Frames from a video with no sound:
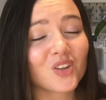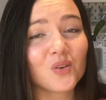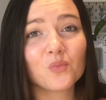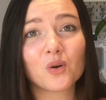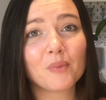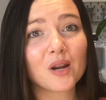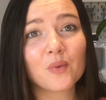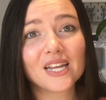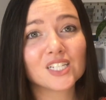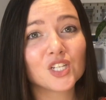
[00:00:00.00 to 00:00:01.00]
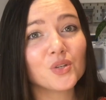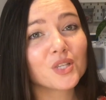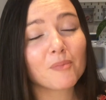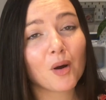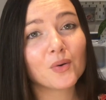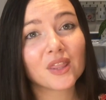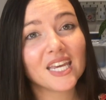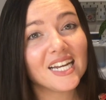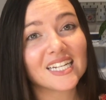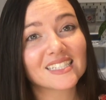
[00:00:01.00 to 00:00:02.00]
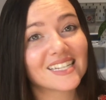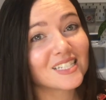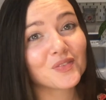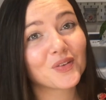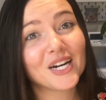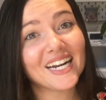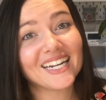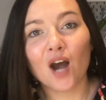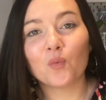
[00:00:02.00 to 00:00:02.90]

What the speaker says: what better way to use up old things? It's free.